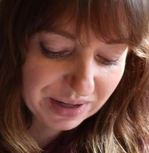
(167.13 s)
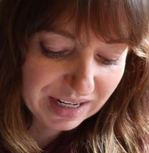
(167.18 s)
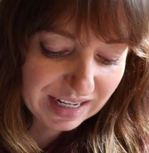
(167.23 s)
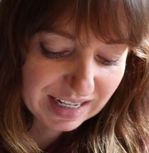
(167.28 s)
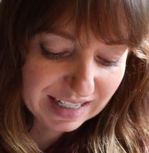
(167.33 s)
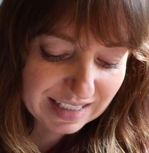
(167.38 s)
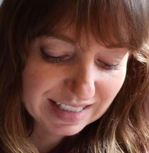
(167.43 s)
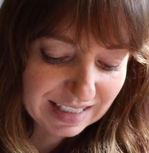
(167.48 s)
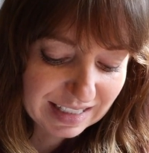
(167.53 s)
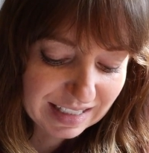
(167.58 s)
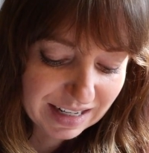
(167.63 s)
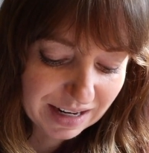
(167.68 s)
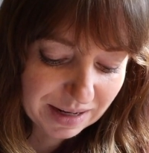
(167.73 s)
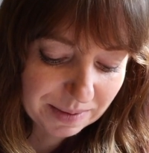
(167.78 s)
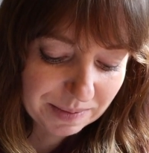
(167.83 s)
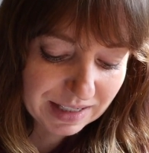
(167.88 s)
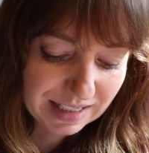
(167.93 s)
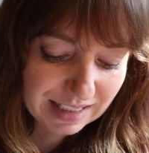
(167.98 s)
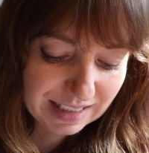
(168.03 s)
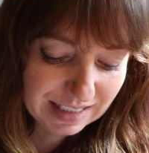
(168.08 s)
We can
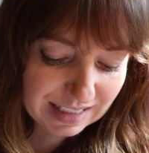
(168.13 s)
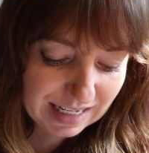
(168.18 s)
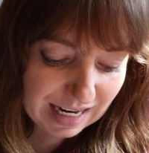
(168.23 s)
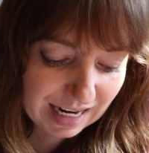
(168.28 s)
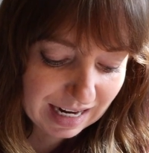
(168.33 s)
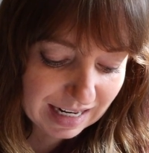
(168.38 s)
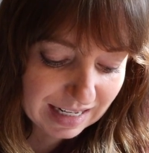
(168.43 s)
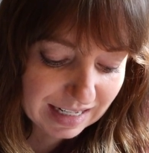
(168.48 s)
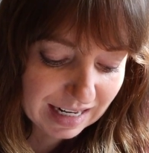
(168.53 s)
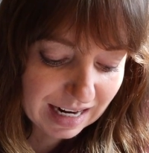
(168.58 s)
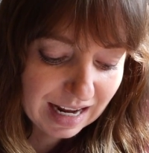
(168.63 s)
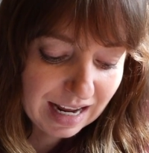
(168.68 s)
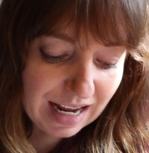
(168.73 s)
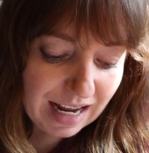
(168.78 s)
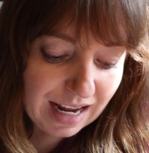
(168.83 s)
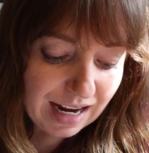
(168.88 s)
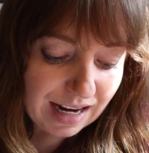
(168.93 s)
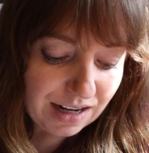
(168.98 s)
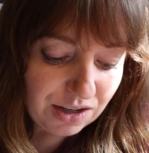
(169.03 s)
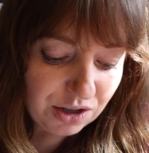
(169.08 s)
come to stand
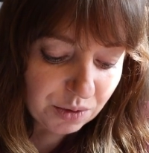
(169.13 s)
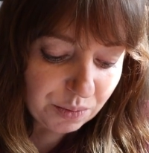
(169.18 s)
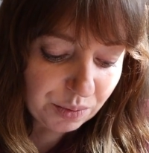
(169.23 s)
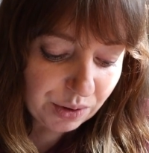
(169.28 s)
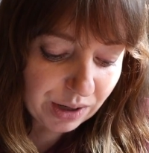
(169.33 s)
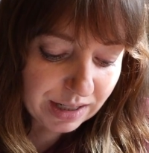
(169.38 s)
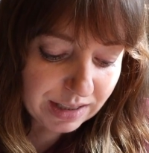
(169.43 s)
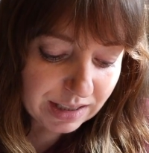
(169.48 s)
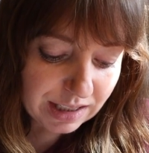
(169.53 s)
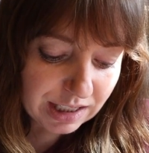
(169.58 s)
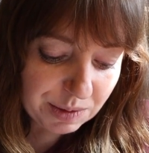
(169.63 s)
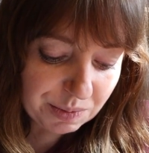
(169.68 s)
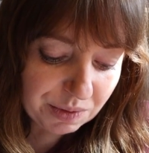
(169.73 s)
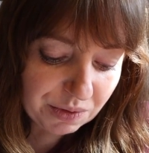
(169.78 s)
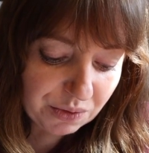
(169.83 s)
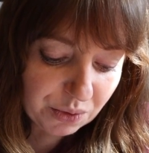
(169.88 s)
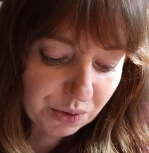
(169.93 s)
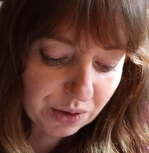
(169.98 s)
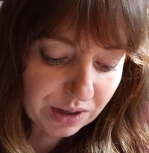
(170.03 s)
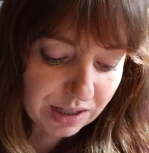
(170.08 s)
in your presence
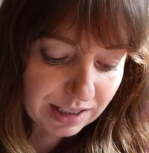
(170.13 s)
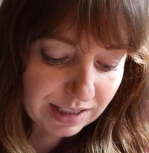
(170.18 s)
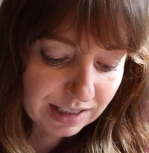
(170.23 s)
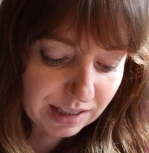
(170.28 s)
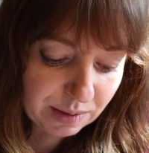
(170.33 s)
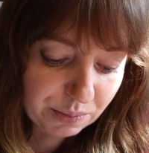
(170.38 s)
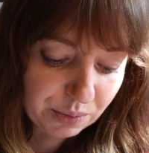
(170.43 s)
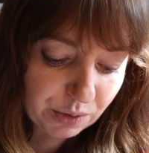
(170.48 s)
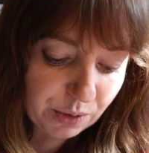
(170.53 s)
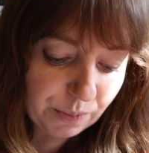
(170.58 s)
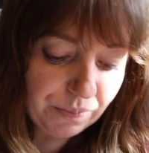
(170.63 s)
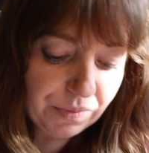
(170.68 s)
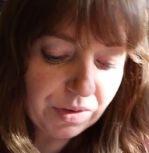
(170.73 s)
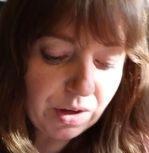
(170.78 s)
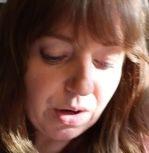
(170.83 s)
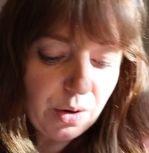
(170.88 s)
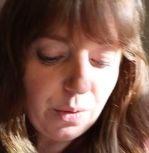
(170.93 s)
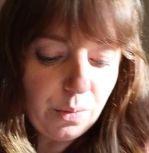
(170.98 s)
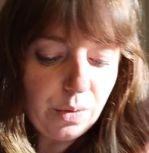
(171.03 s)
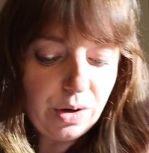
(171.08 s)
before this temple
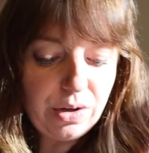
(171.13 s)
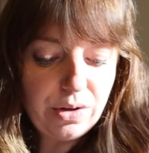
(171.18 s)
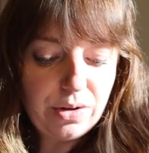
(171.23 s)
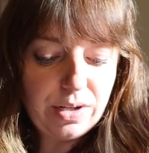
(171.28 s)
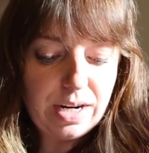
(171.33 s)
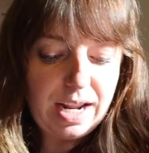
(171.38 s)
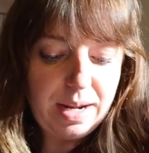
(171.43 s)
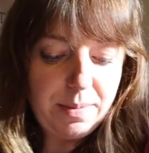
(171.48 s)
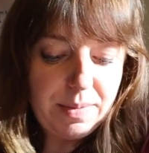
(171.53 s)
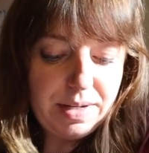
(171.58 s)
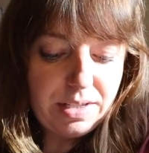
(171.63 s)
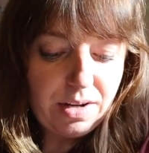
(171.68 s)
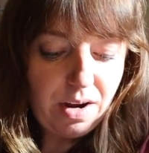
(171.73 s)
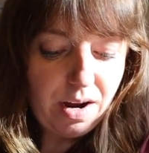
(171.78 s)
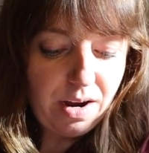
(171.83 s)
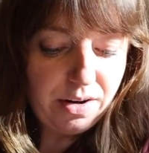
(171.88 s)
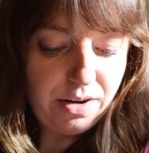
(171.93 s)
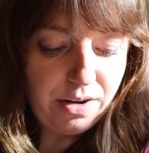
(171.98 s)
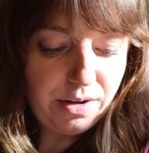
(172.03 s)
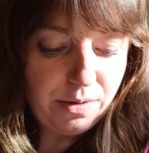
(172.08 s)
where your name is
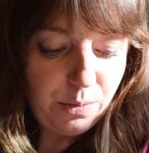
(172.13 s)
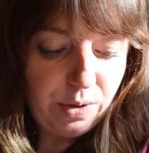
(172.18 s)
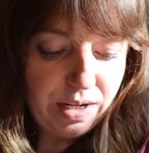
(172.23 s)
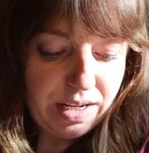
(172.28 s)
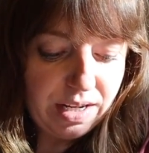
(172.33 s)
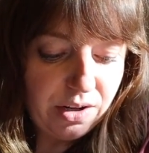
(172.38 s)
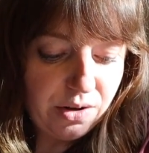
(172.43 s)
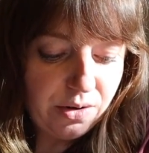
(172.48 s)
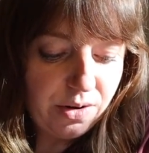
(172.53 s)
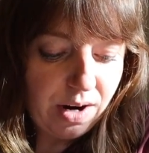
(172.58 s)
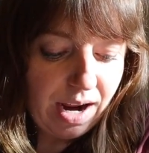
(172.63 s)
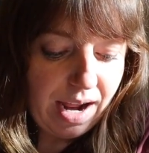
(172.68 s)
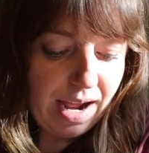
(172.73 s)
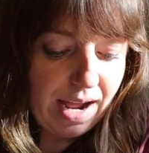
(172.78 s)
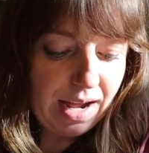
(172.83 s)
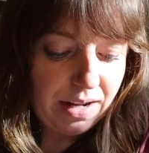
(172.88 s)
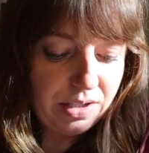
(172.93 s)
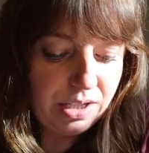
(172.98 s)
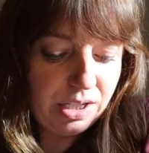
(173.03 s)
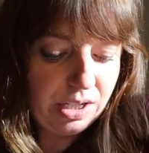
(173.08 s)
honored. We can cry
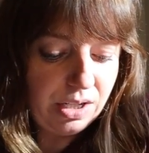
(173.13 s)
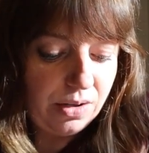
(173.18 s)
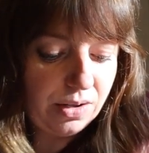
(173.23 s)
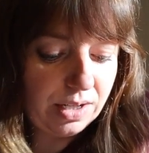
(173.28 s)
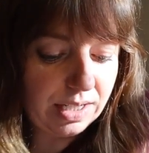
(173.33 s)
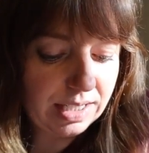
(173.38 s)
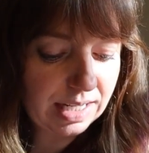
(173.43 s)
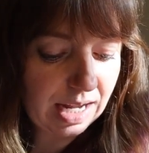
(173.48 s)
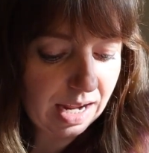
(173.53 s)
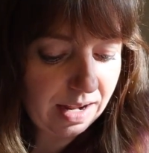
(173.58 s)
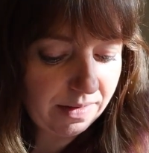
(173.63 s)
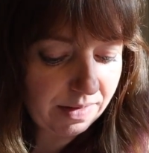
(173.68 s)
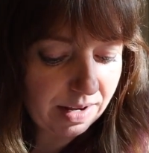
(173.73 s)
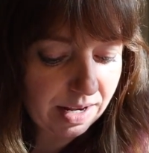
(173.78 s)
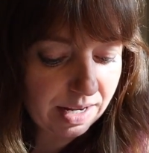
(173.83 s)
out to you to save